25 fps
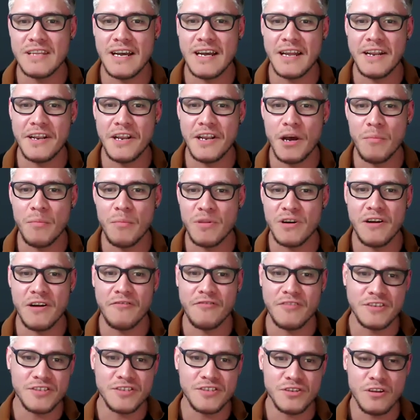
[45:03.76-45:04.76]
the number
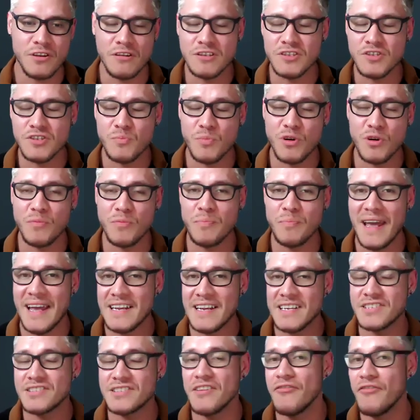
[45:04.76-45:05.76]
of results per
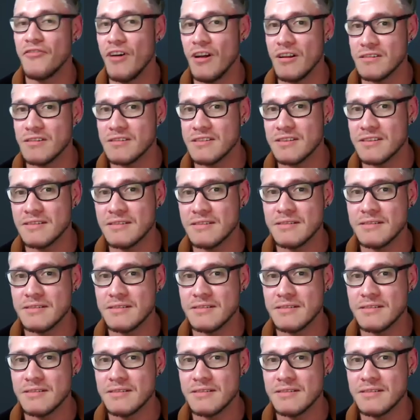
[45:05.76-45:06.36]
page default.